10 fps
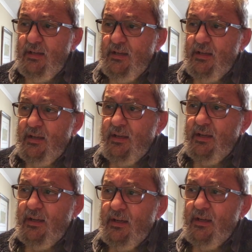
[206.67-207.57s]

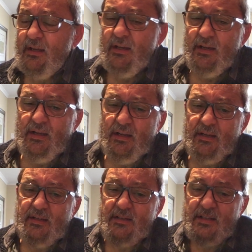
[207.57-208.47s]
means that
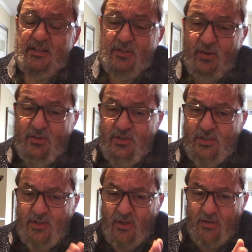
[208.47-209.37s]
my
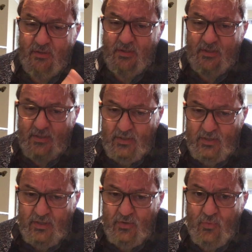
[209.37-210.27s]
friend Mr.
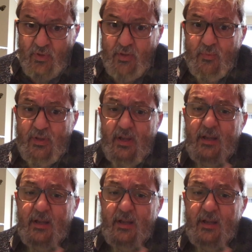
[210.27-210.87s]
Mouse